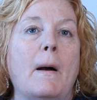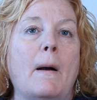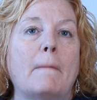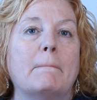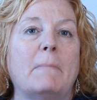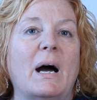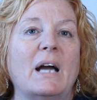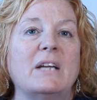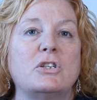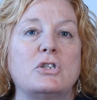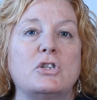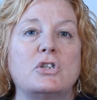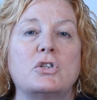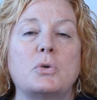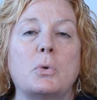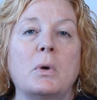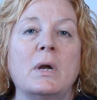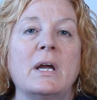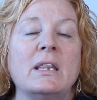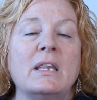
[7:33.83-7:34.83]
By
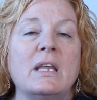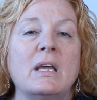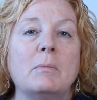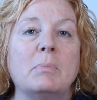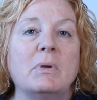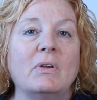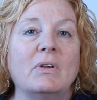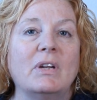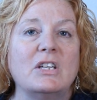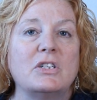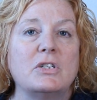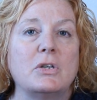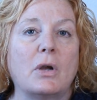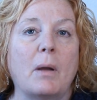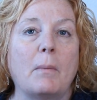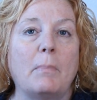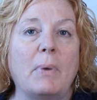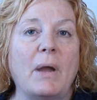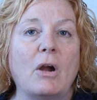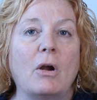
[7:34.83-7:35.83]
destroying the ability to
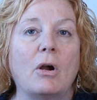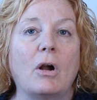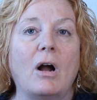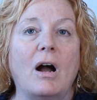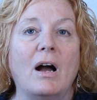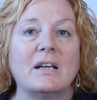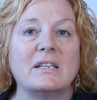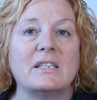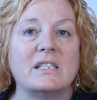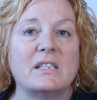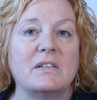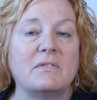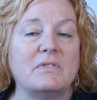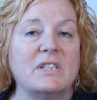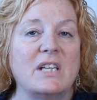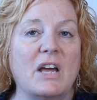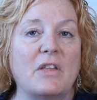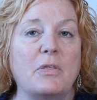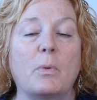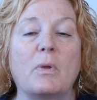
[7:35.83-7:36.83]
compare causes of
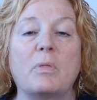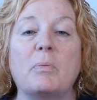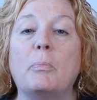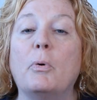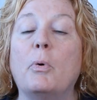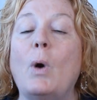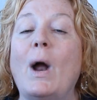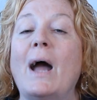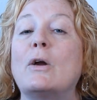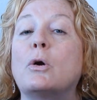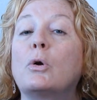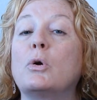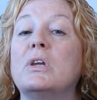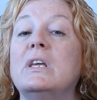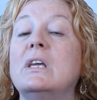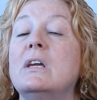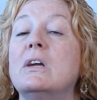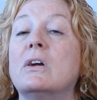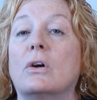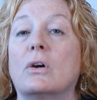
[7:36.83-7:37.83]
death with prior
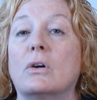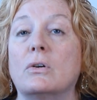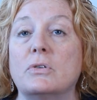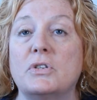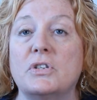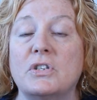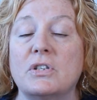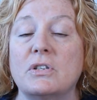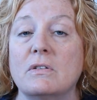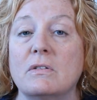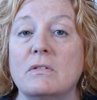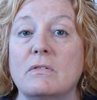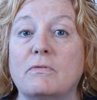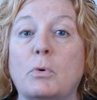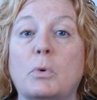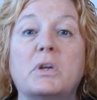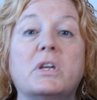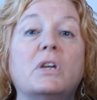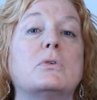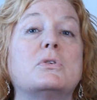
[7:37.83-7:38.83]
years,
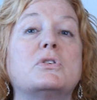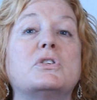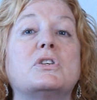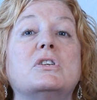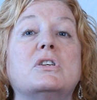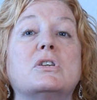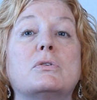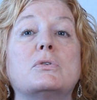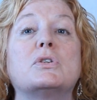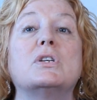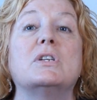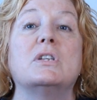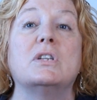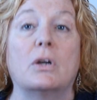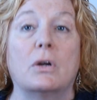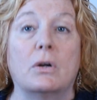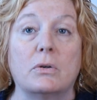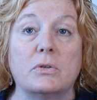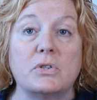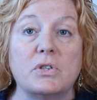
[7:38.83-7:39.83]
for years and years and
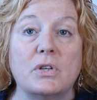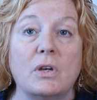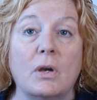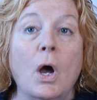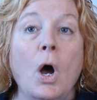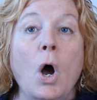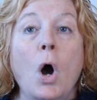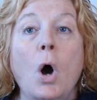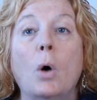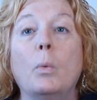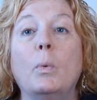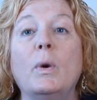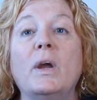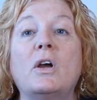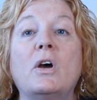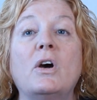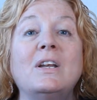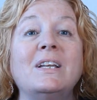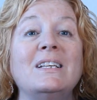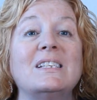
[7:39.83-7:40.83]
years, we
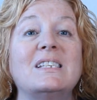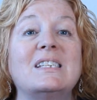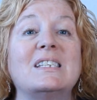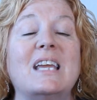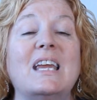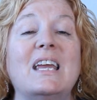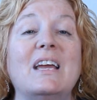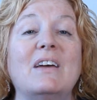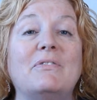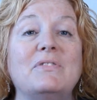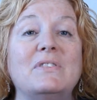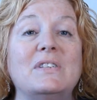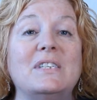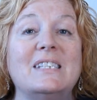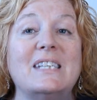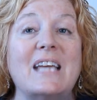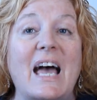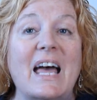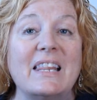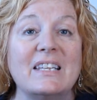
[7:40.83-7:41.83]
couldn't see if
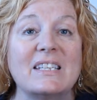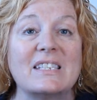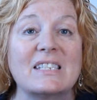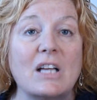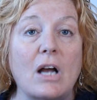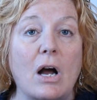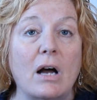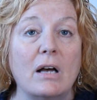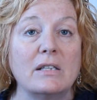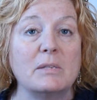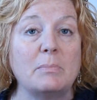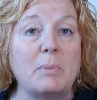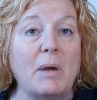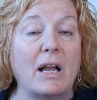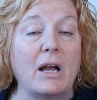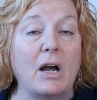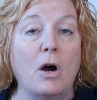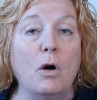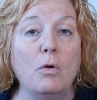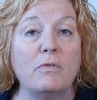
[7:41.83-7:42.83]
deaths caused
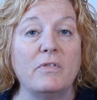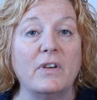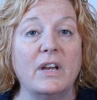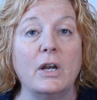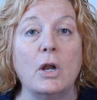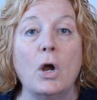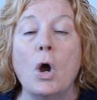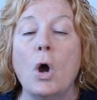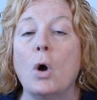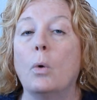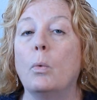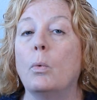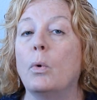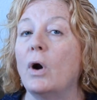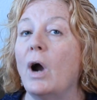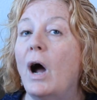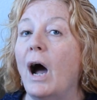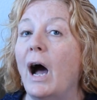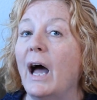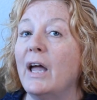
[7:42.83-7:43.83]
by COVID
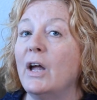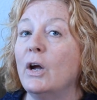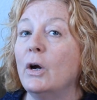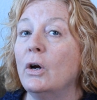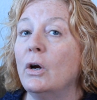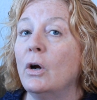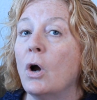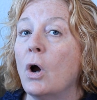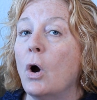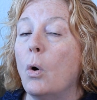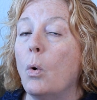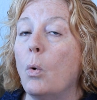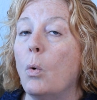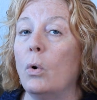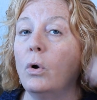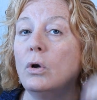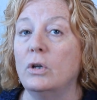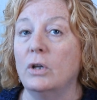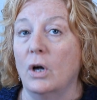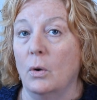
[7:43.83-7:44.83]
were higher
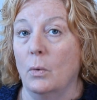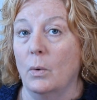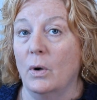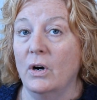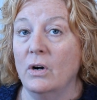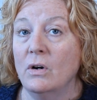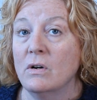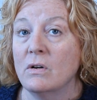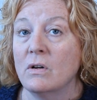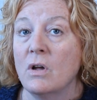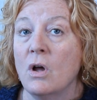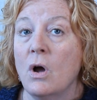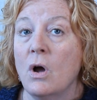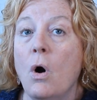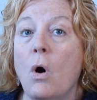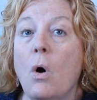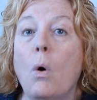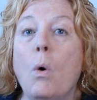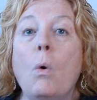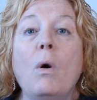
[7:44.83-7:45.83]
or lower,
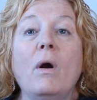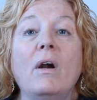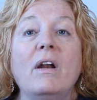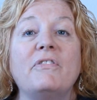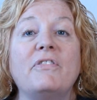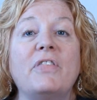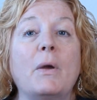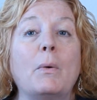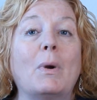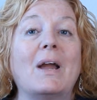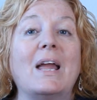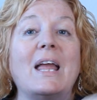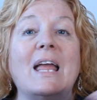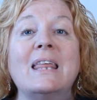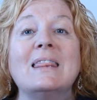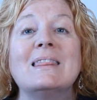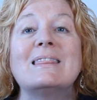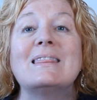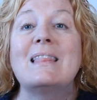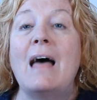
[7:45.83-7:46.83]
or if they were
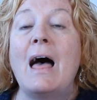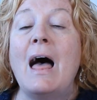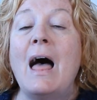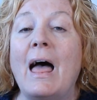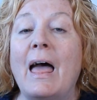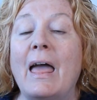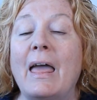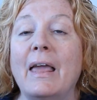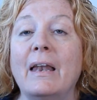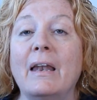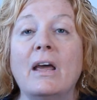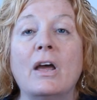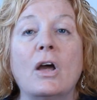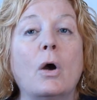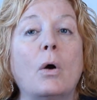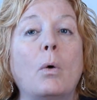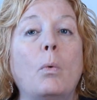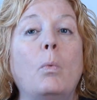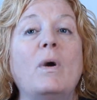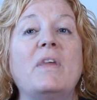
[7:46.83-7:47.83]
in line
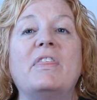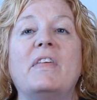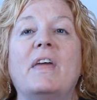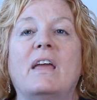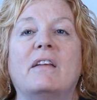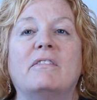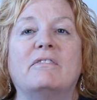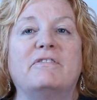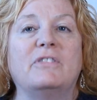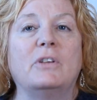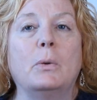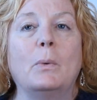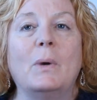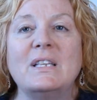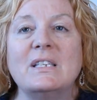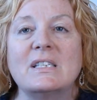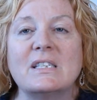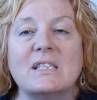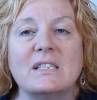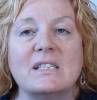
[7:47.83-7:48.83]
with
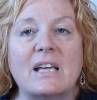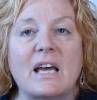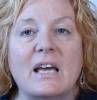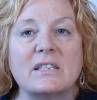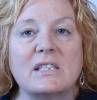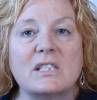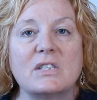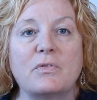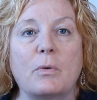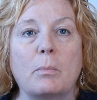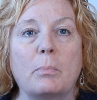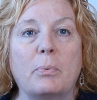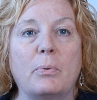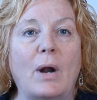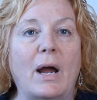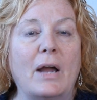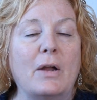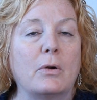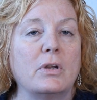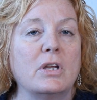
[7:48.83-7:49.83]
influenza deaths from
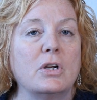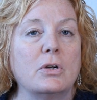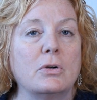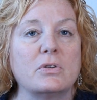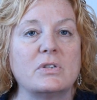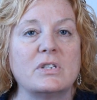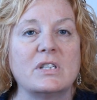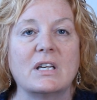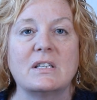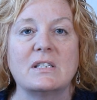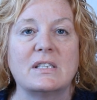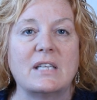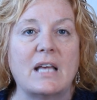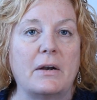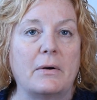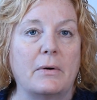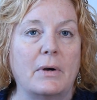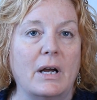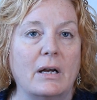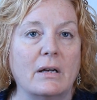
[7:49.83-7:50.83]
prior years,
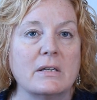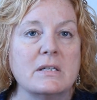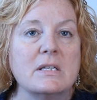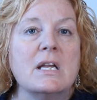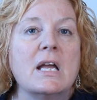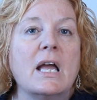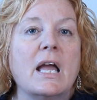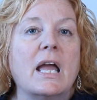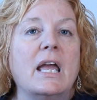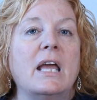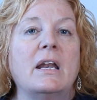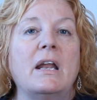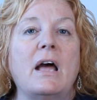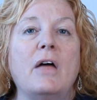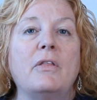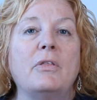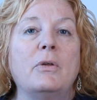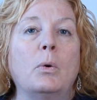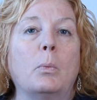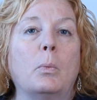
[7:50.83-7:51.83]
etc. In
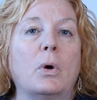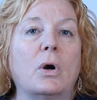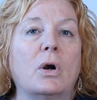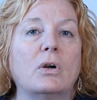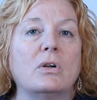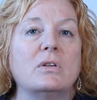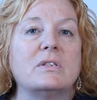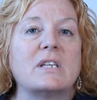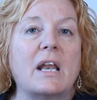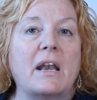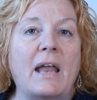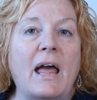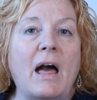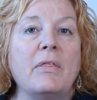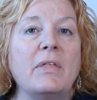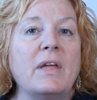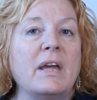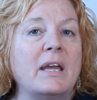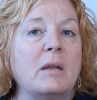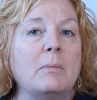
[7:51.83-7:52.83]
other words,
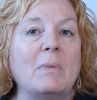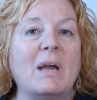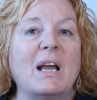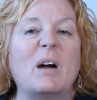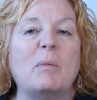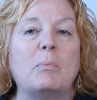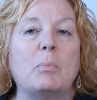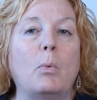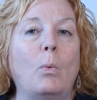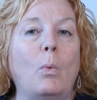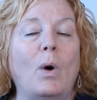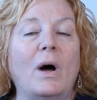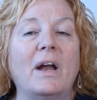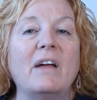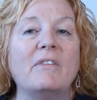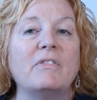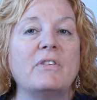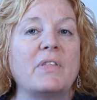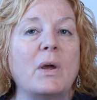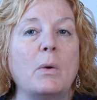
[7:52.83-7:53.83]
now they can make up
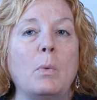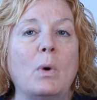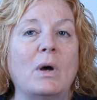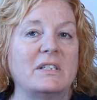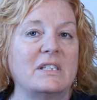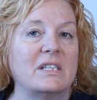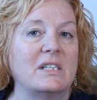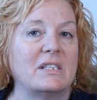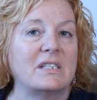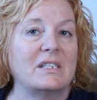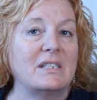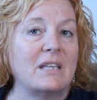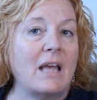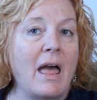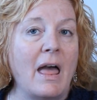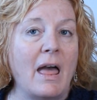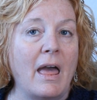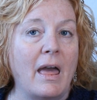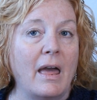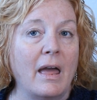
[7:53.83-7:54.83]
whatever they want to
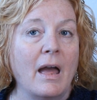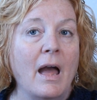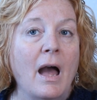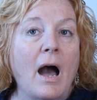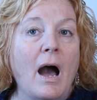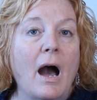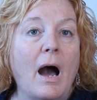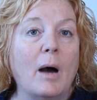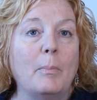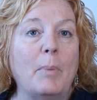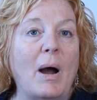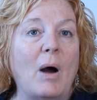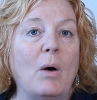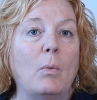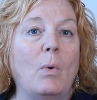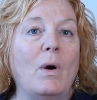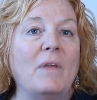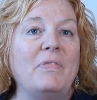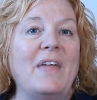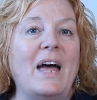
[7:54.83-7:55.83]
say
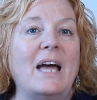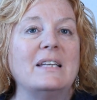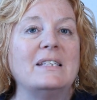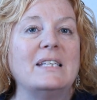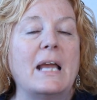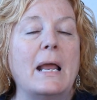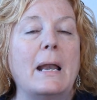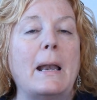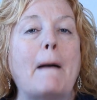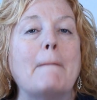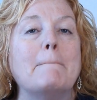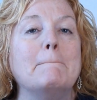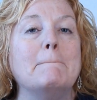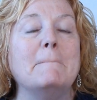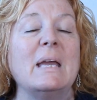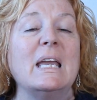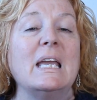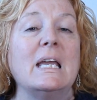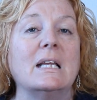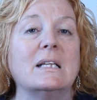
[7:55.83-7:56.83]
about what that data
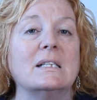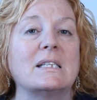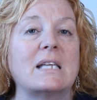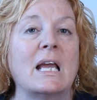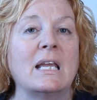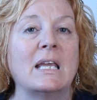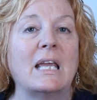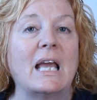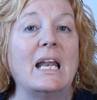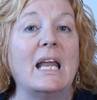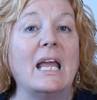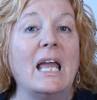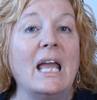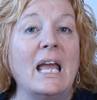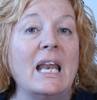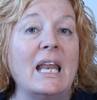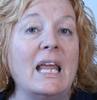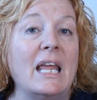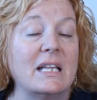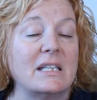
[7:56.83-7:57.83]
means and get
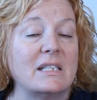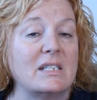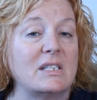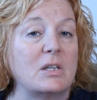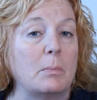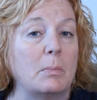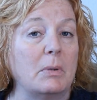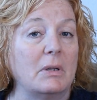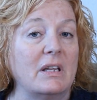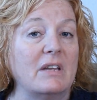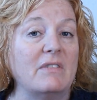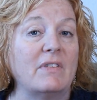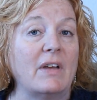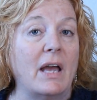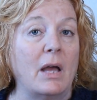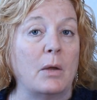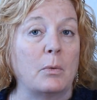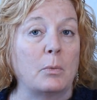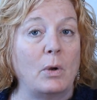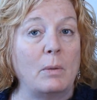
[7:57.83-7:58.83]
idiots to believe
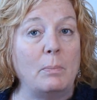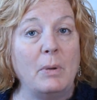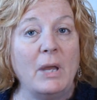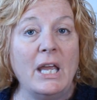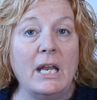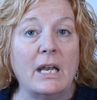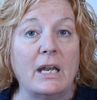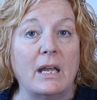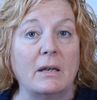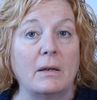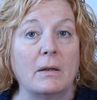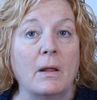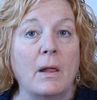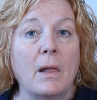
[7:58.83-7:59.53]
it and repeat it.